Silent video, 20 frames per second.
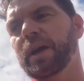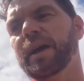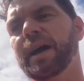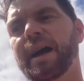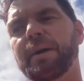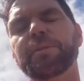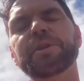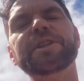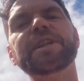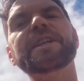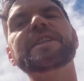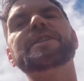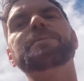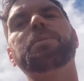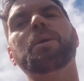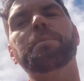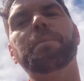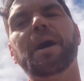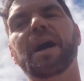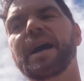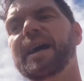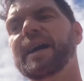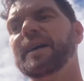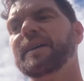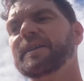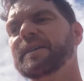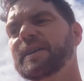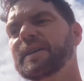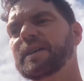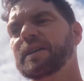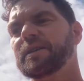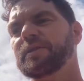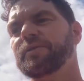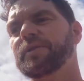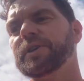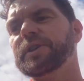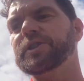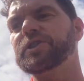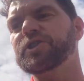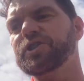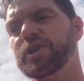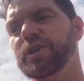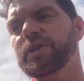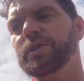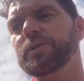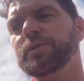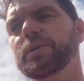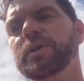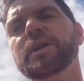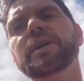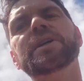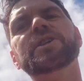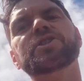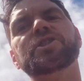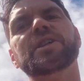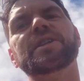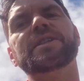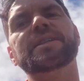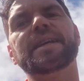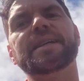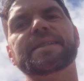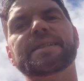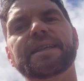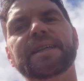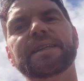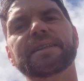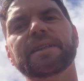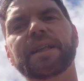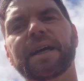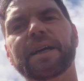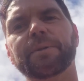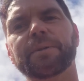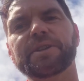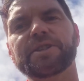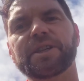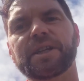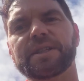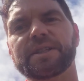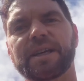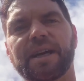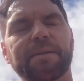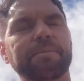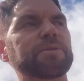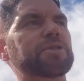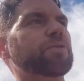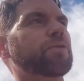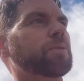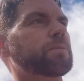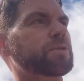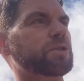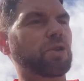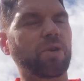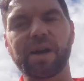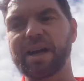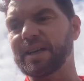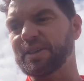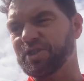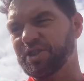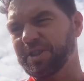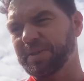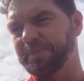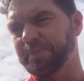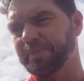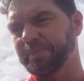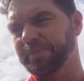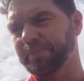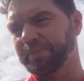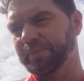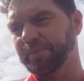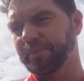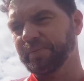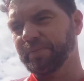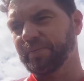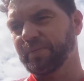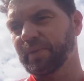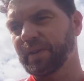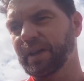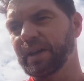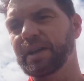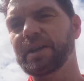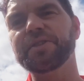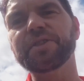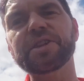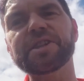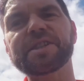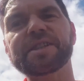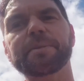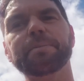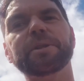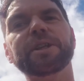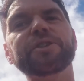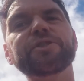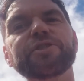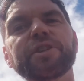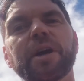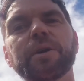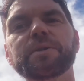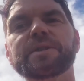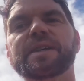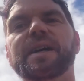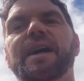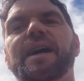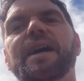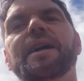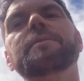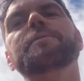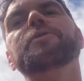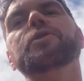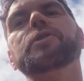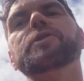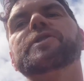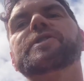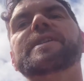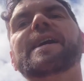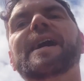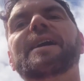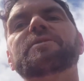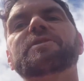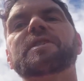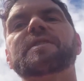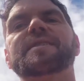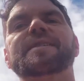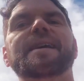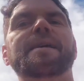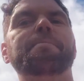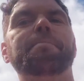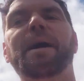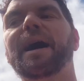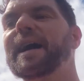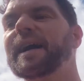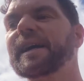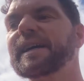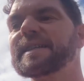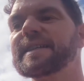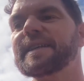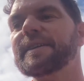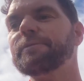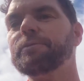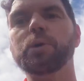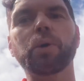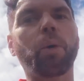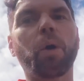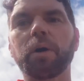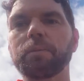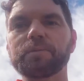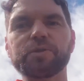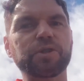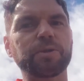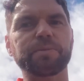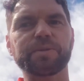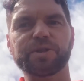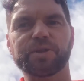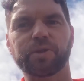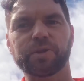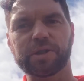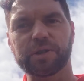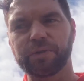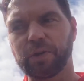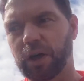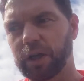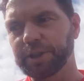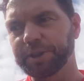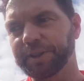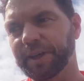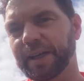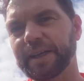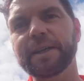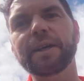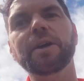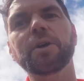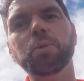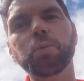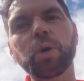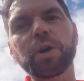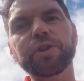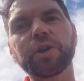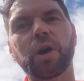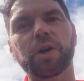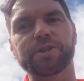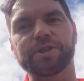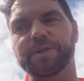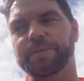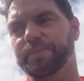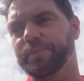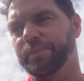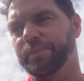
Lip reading: And we need to prepare for the 2 GCSE language exams from scratch. There's simply no time for us now to sit back as if we're on some sort of holiday. We're not.